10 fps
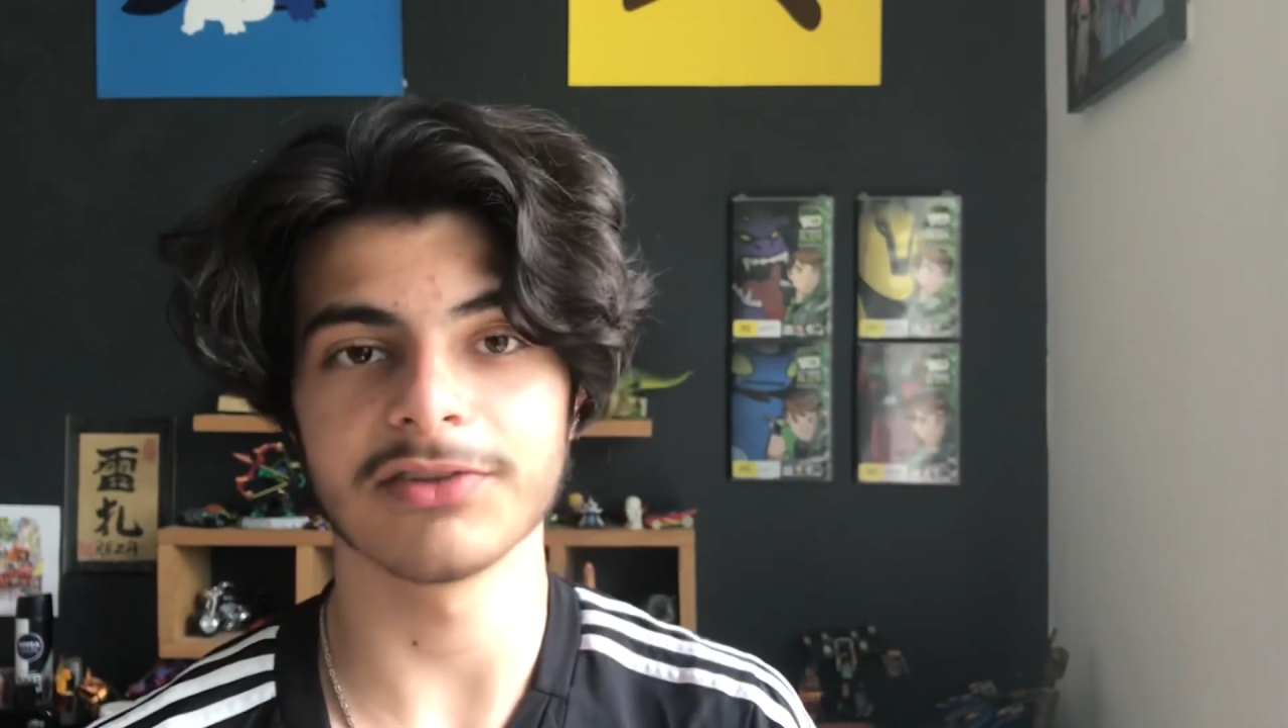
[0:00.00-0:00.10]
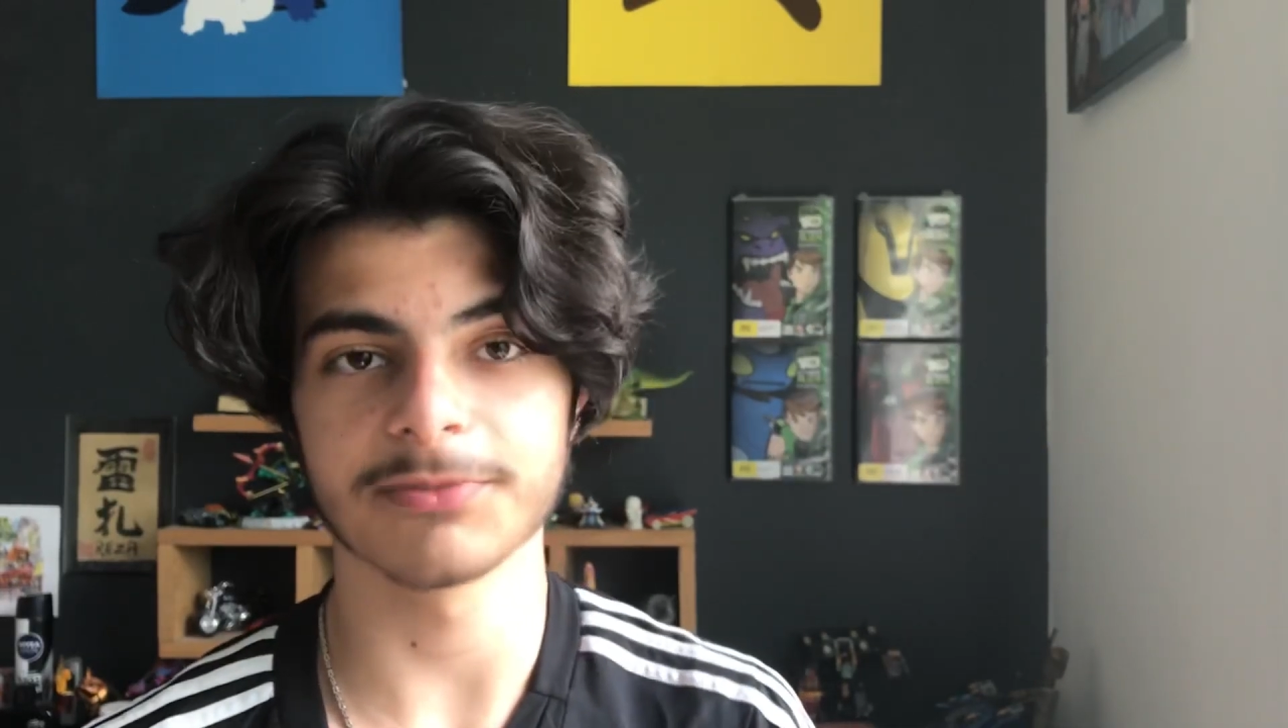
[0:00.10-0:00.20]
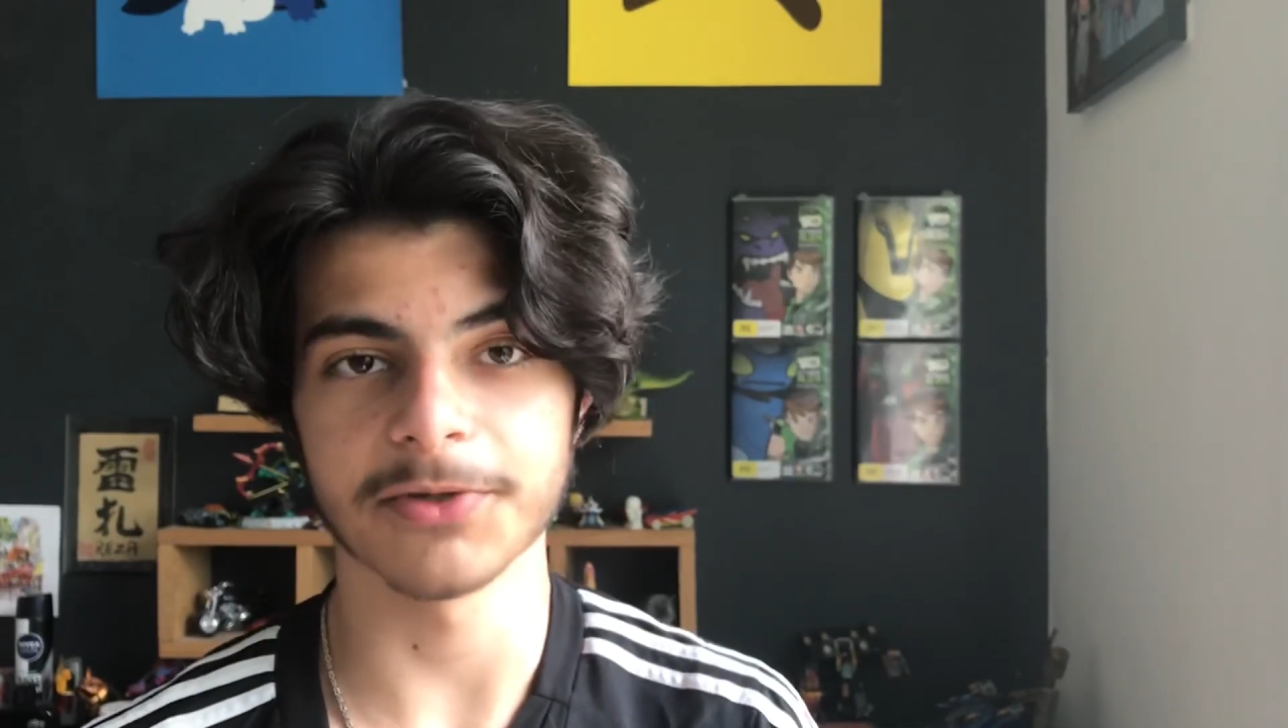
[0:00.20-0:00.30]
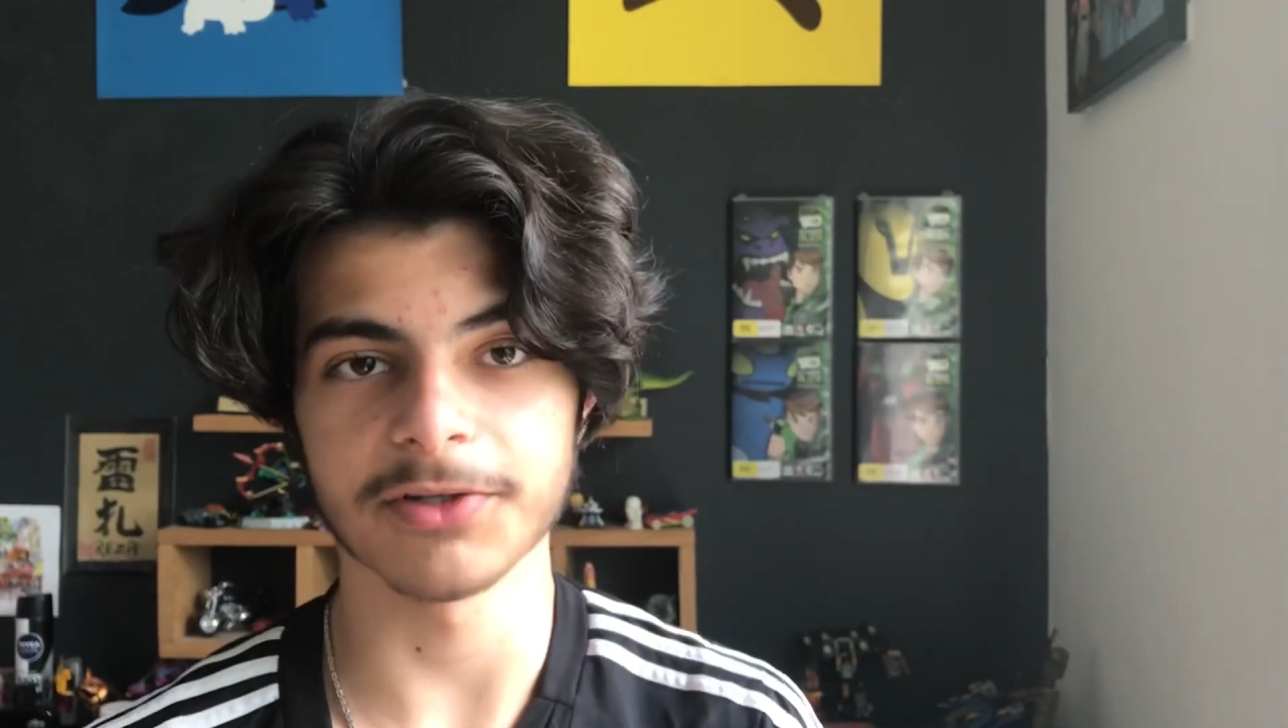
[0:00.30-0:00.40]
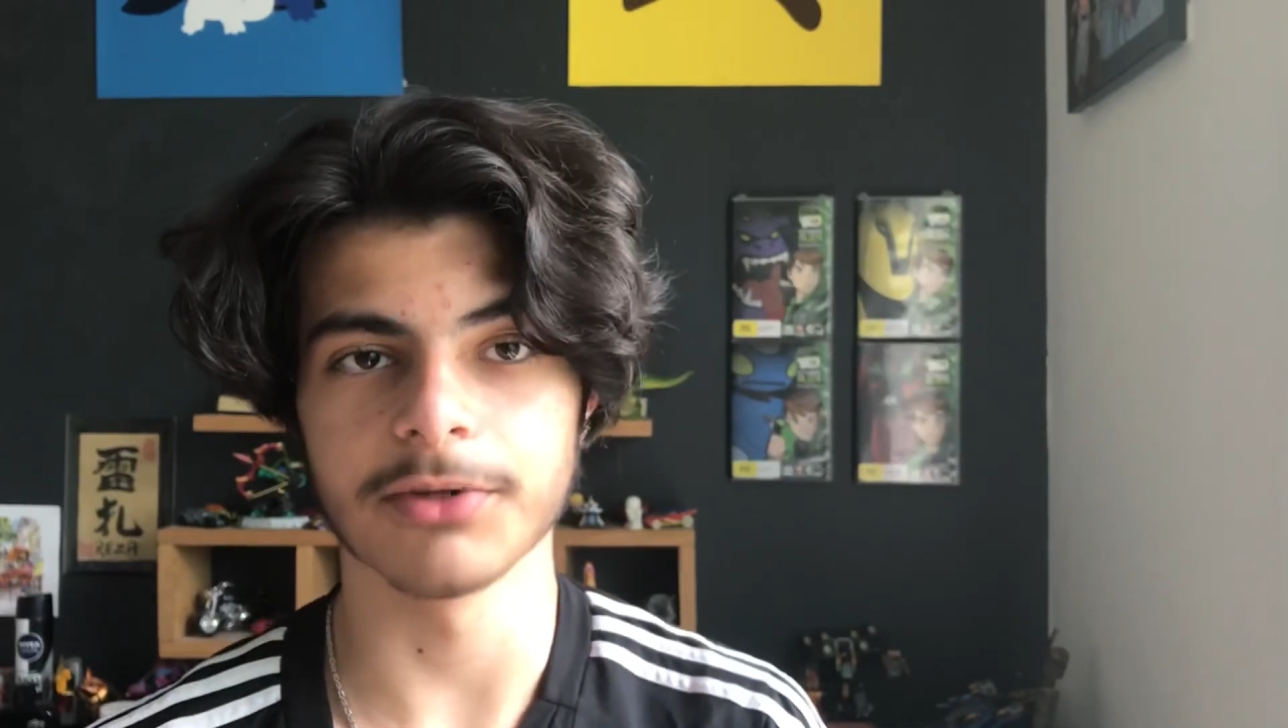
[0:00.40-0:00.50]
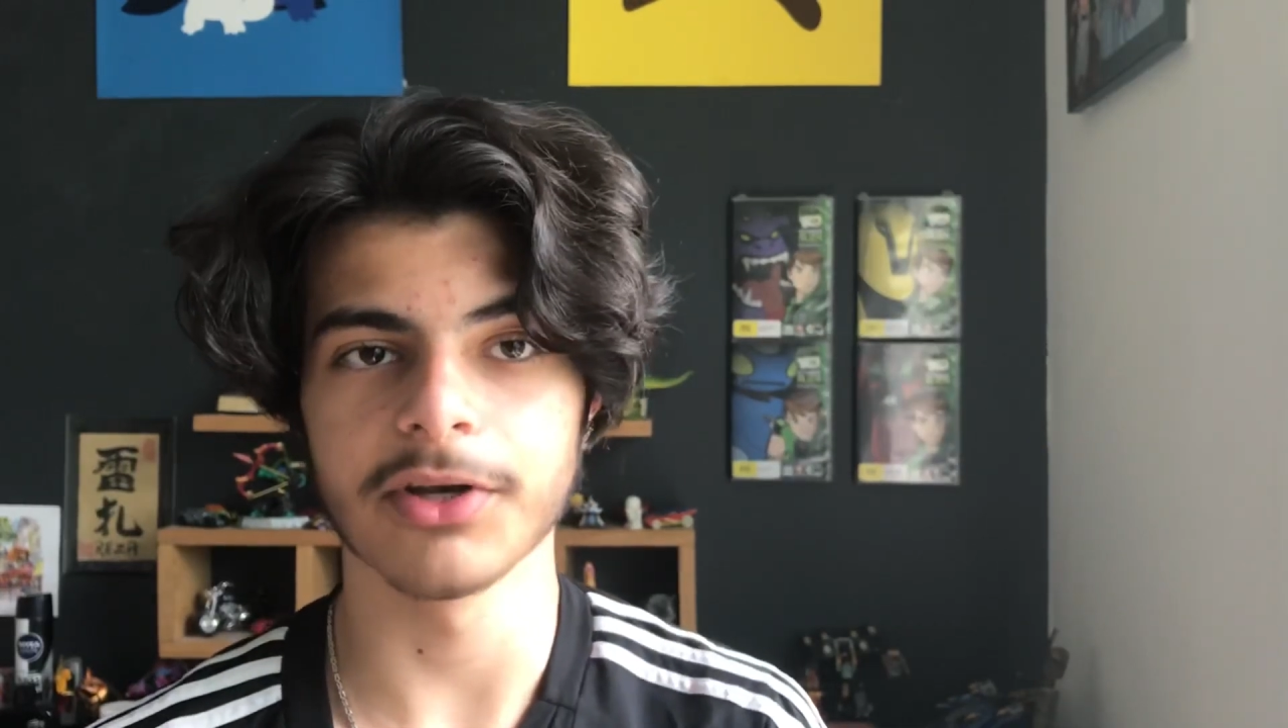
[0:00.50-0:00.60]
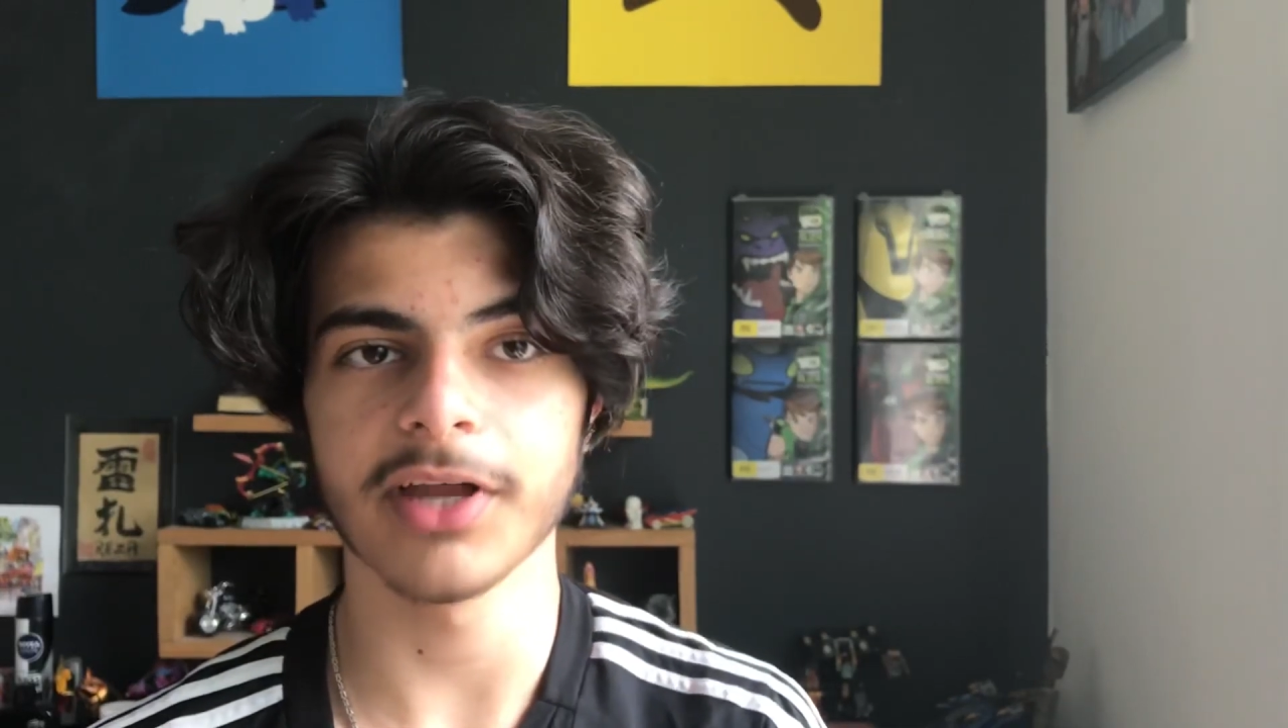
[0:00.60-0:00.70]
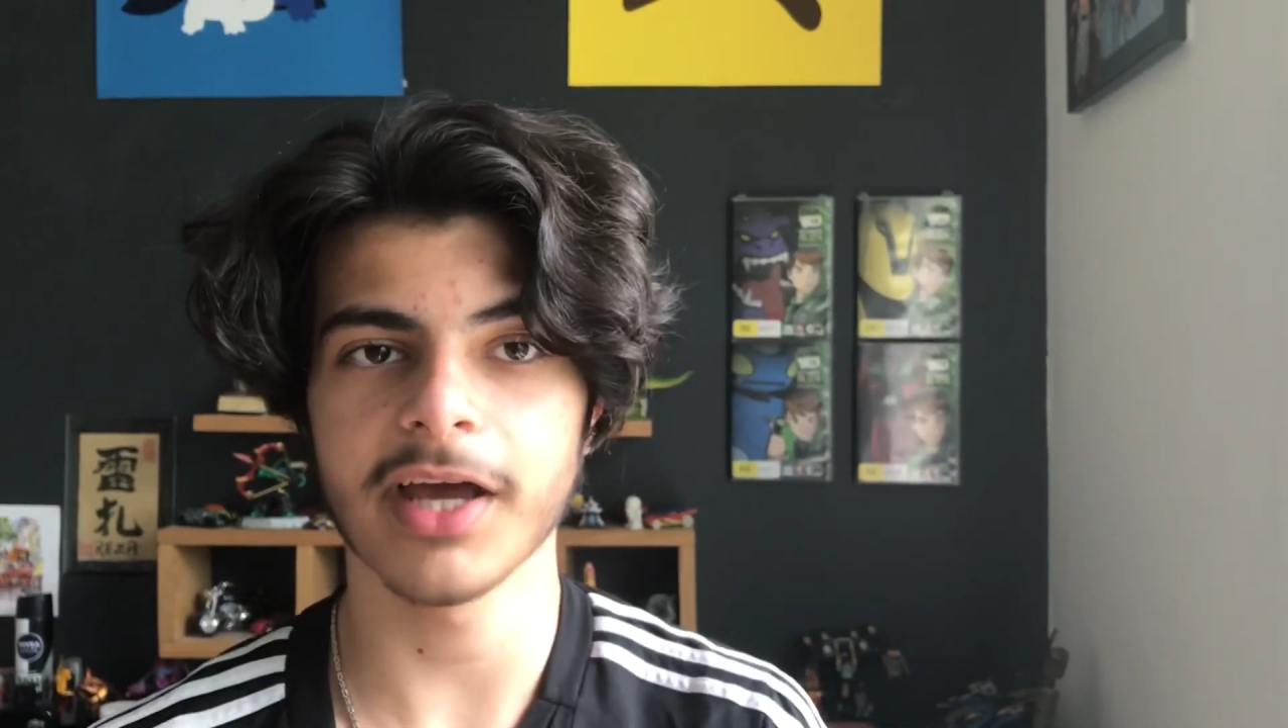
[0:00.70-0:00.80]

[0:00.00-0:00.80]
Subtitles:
this Pokemon,